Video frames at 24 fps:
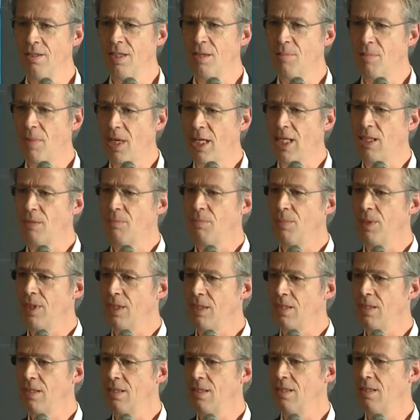there might
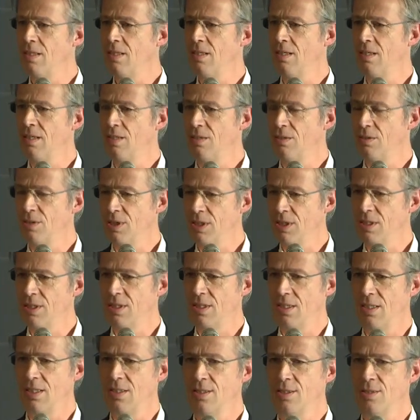be
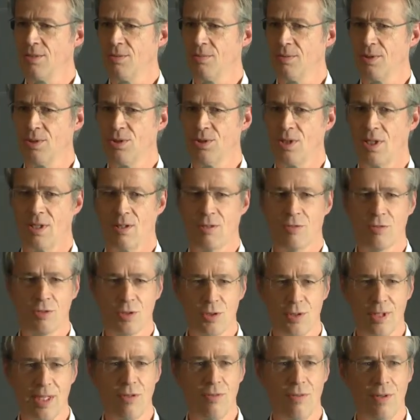results which are of
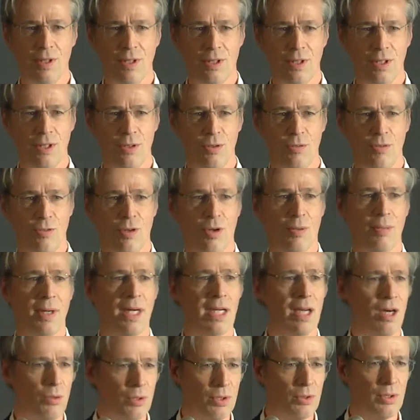great value for
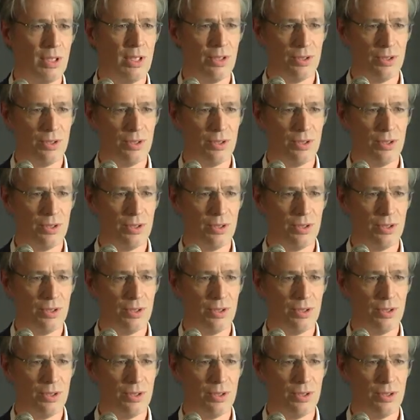my own